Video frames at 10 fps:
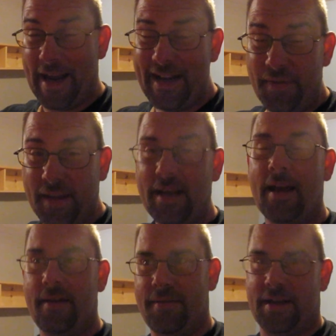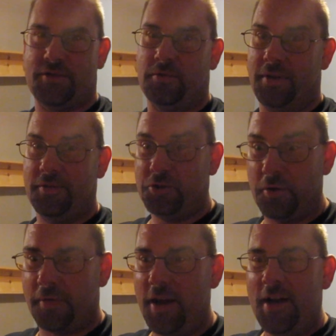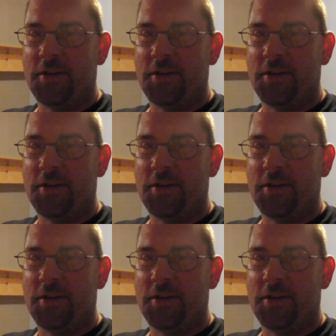anything, and that's totally the truth.